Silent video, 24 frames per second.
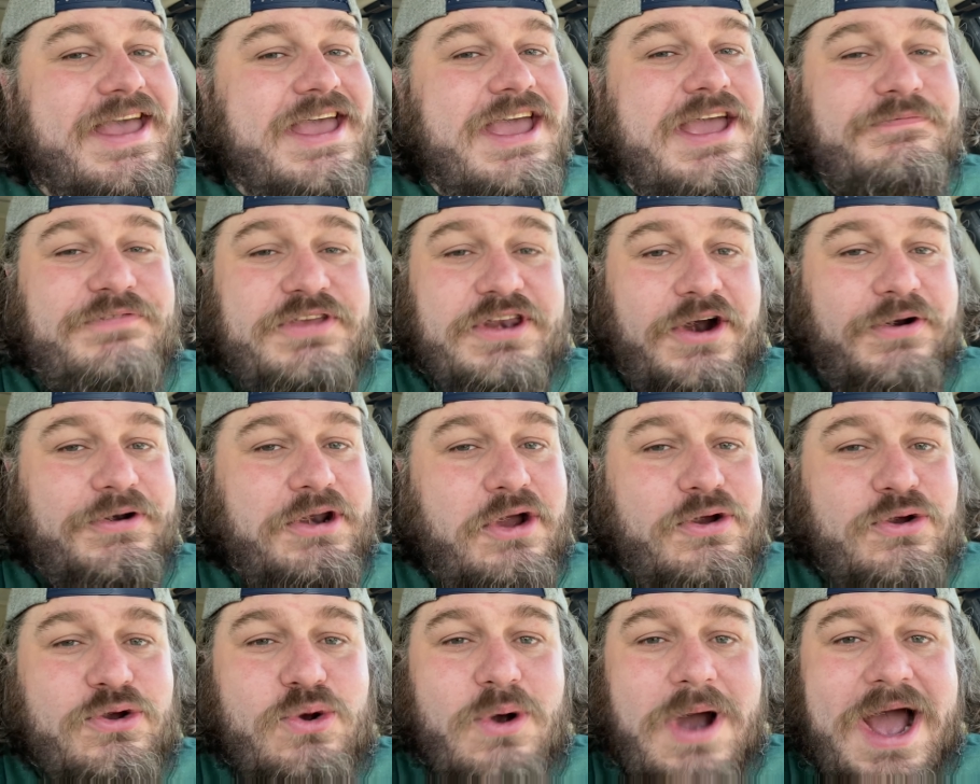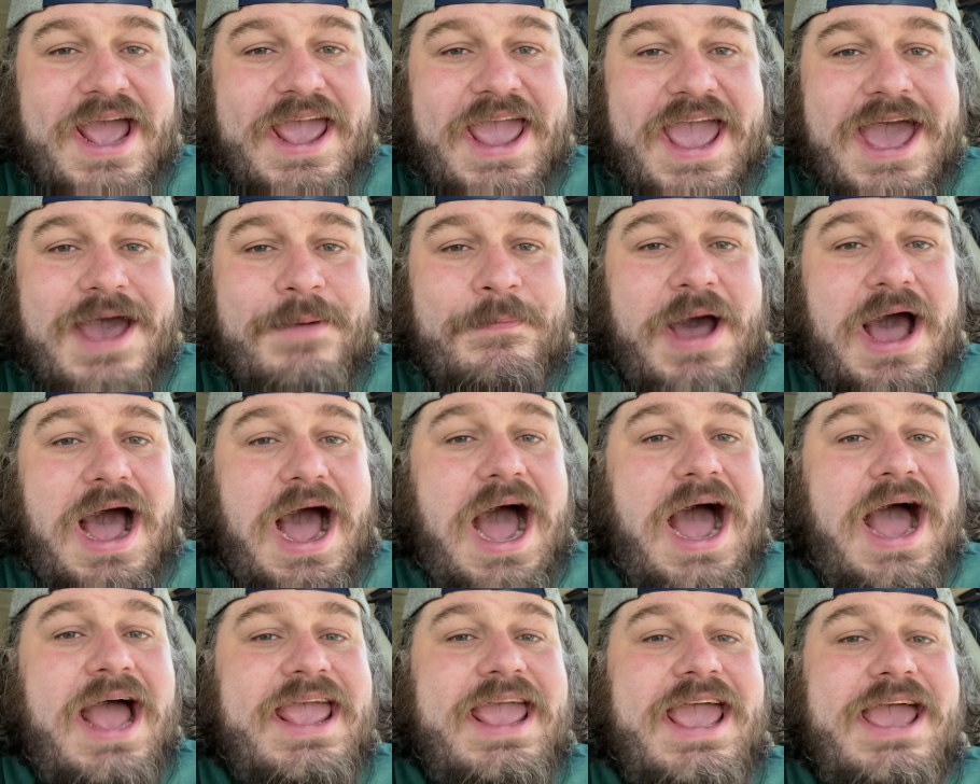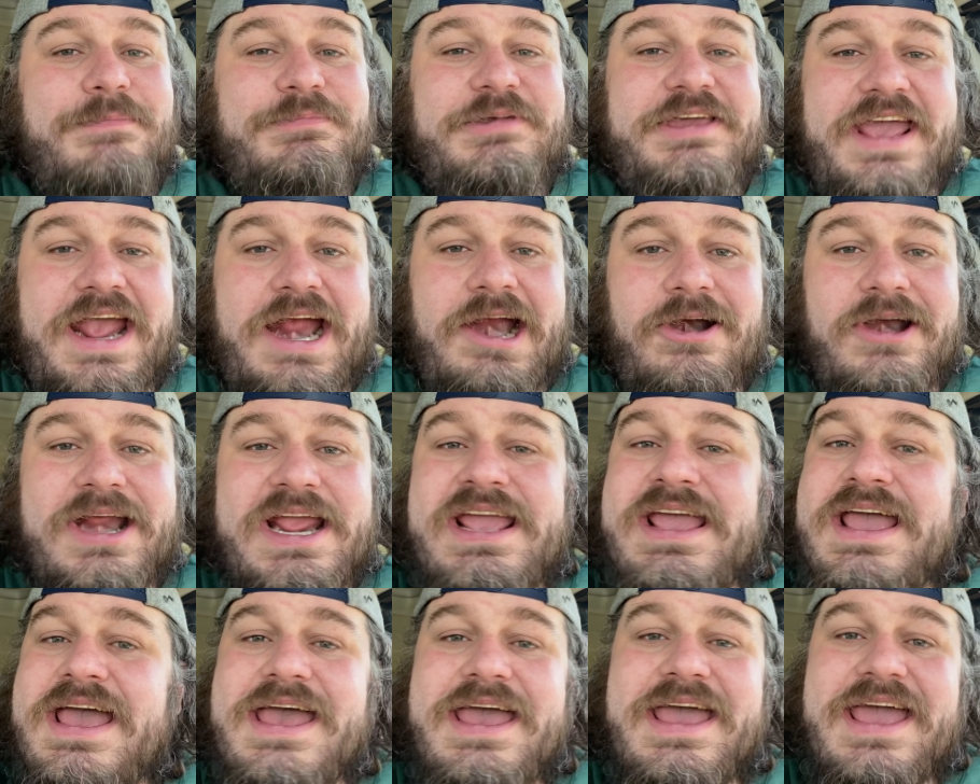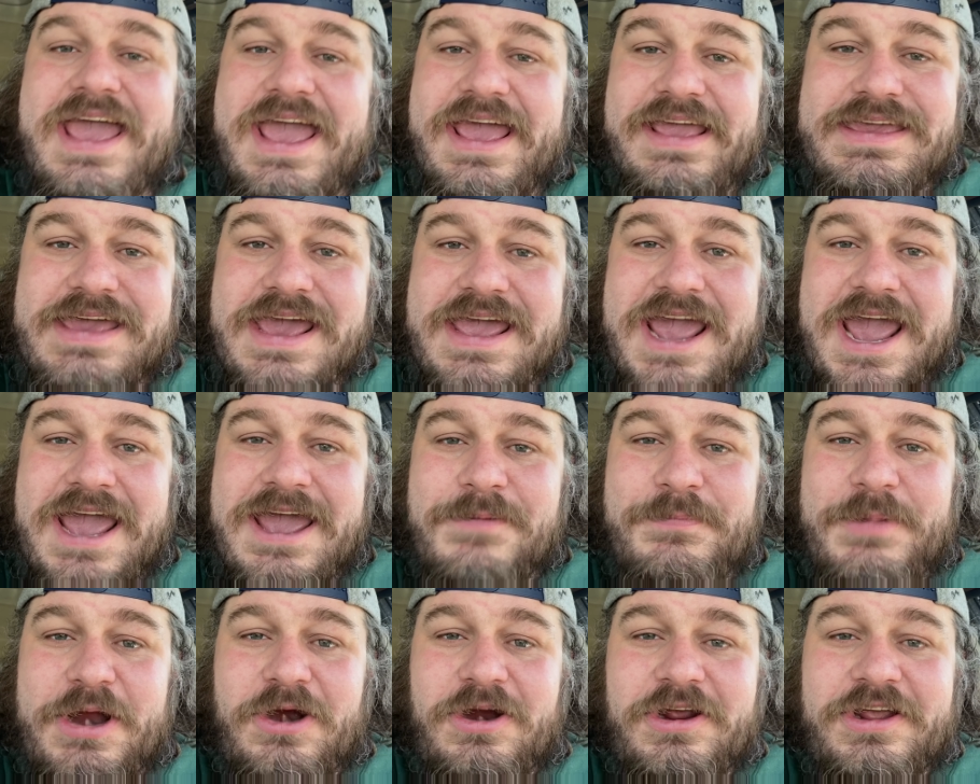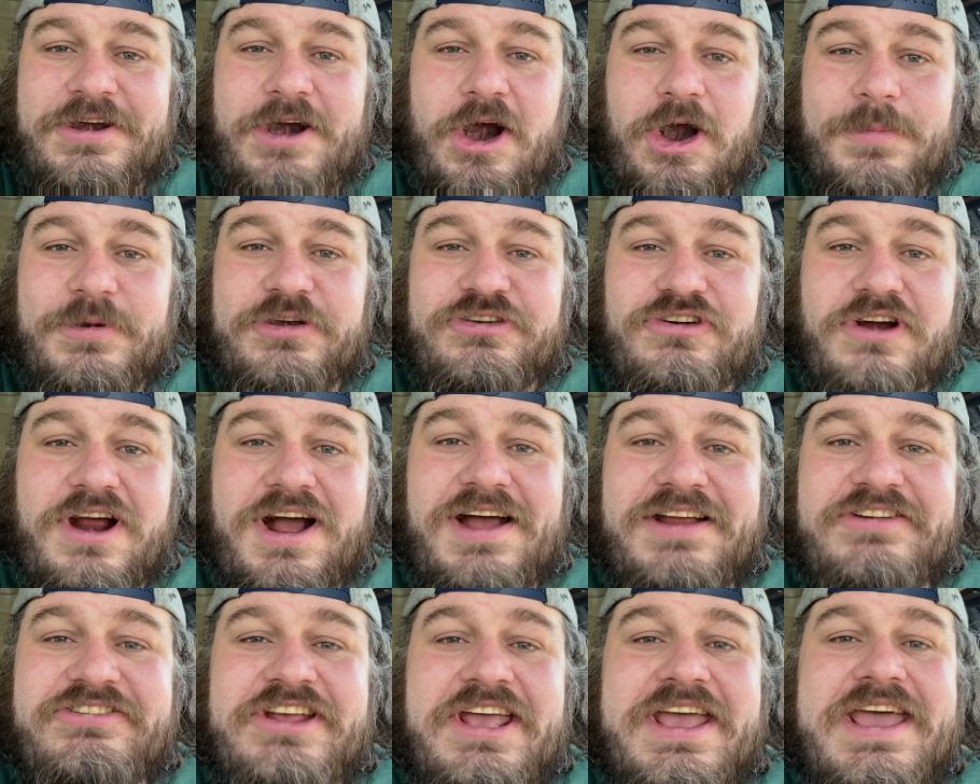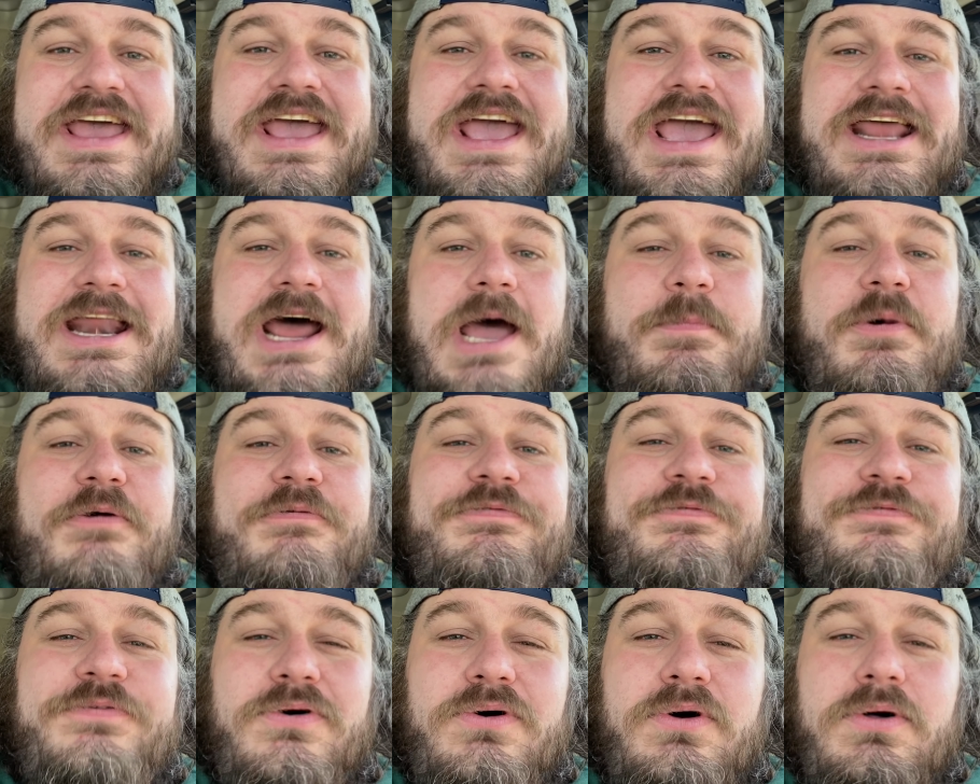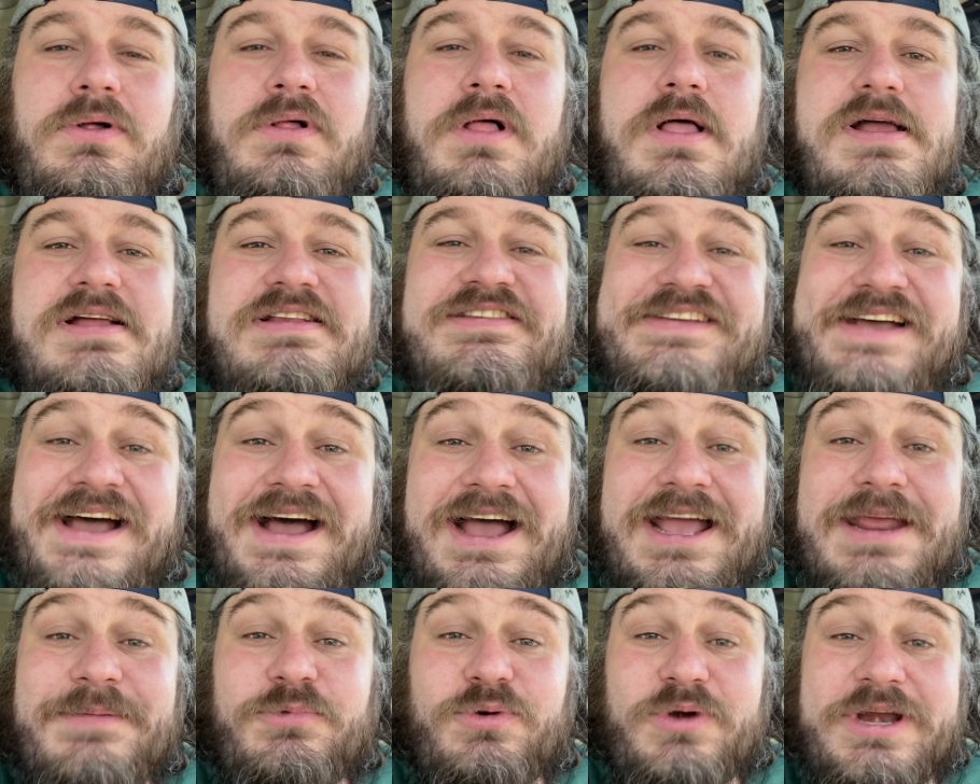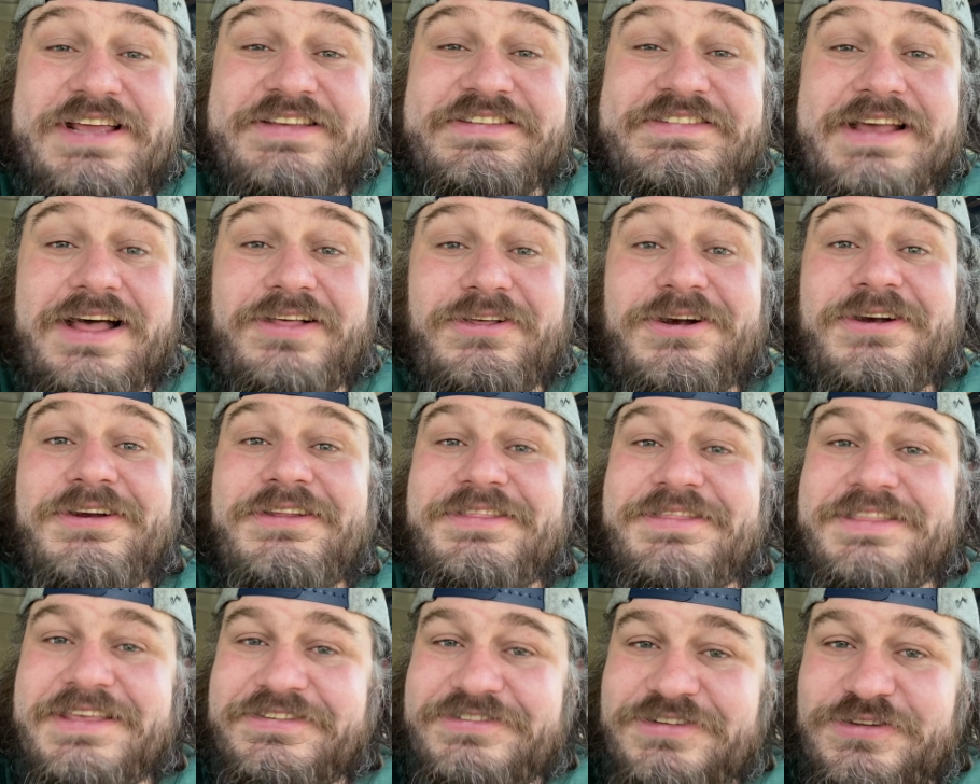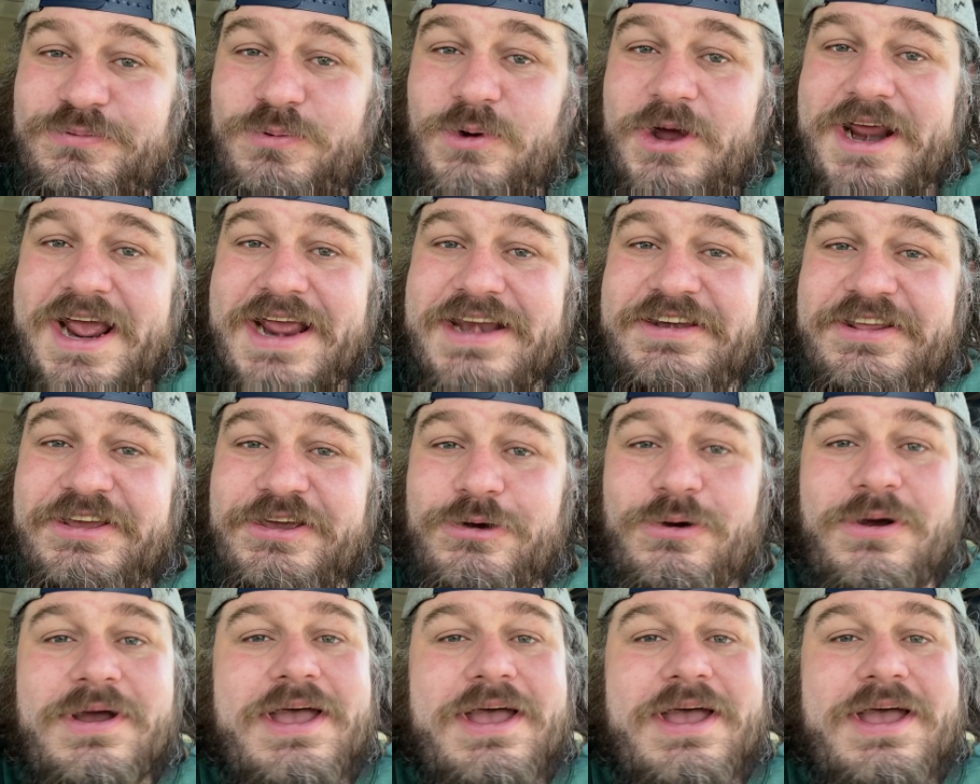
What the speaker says: If you don't know who I am Cary, aka American Arbitrage, and I'm a full-time reseller. This is what I do.